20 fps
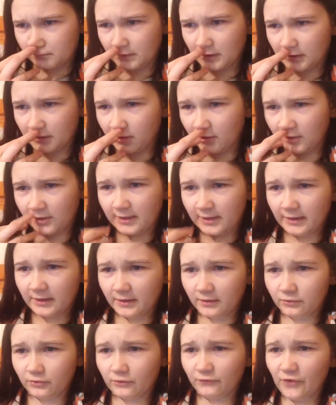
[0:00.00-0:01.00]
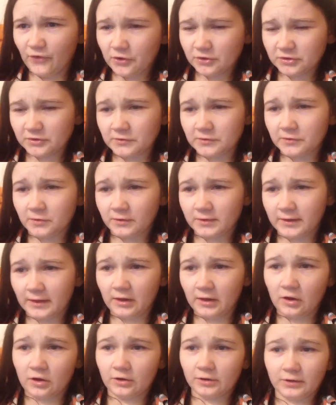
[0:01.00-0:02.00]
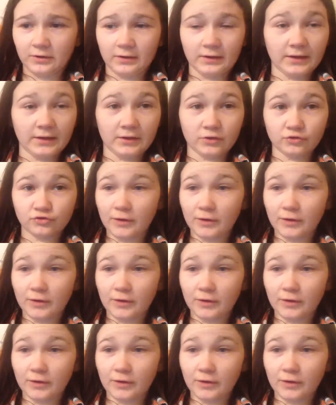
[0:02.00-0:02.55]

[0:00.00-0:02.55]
Gotta go get it. The fox, you gotta get it on in the